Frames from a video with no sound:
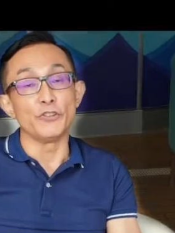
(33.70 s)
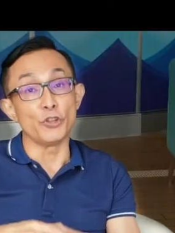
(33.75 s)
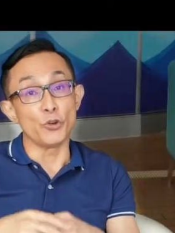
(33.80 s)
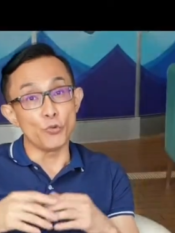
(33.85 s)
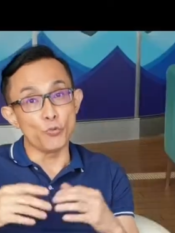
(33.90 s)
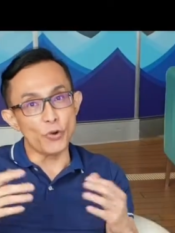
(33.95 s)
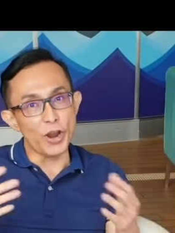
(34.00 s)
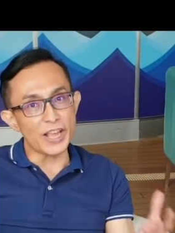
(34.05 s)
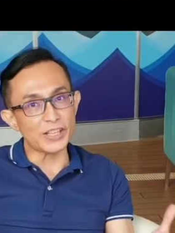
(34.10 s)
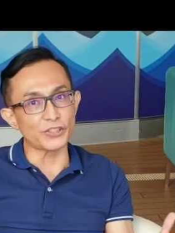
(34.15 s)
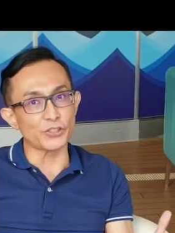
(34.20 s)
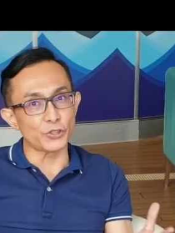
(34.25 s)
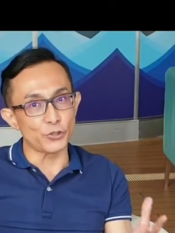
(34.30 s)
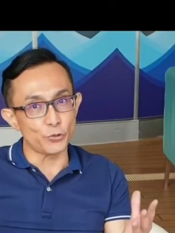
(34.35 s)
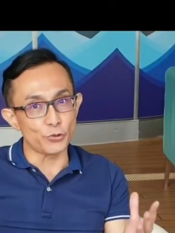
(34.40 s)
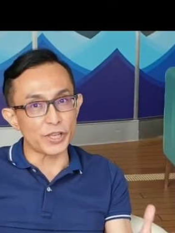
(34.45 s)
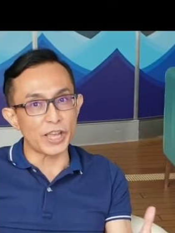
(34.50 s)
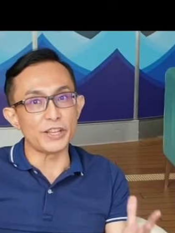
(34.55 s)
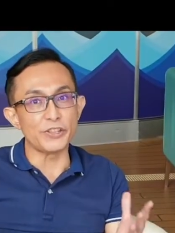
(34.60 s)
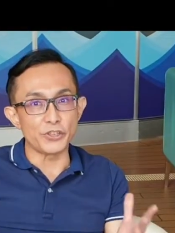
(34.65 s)
The rest you
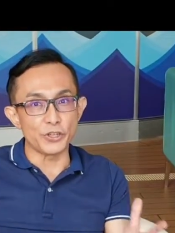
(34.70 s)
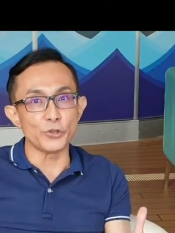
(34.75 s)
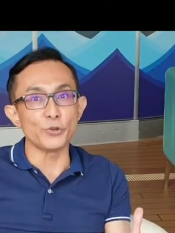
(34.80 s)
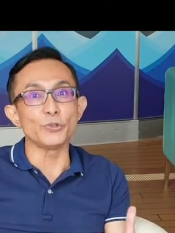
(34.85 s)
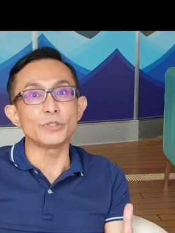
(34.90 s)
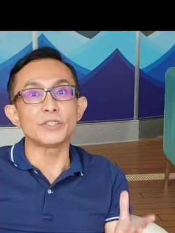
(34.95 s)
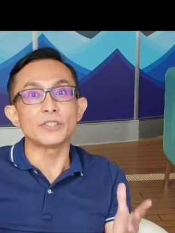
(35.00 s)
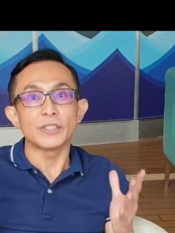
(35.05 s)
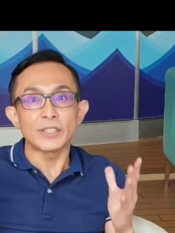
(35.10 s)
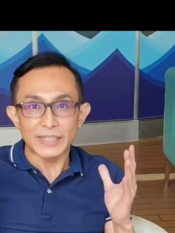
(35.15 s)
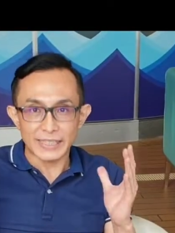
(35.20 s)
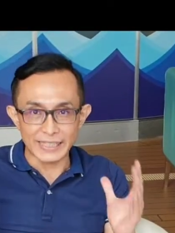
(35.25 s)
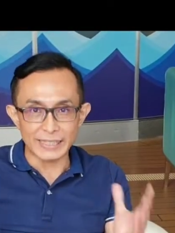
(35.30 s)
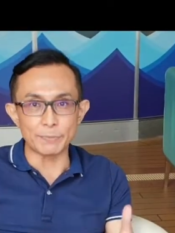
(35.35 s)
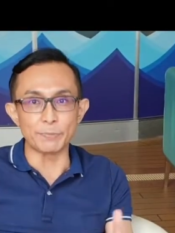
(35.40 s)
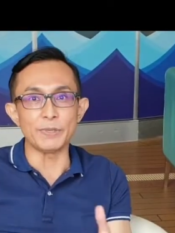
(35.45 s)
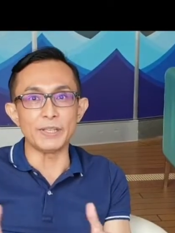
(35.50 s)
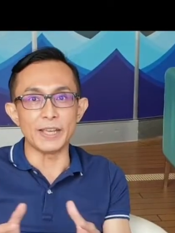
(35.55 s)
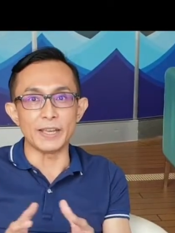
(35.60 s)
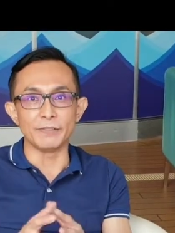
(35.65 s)
can use
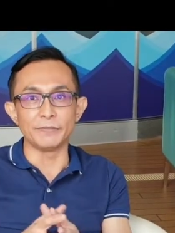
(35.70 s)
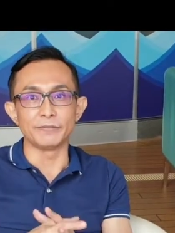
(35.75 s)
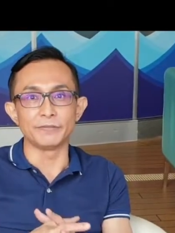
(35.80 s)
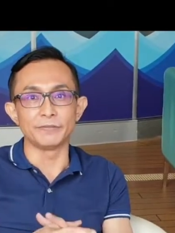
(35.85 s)
CPF.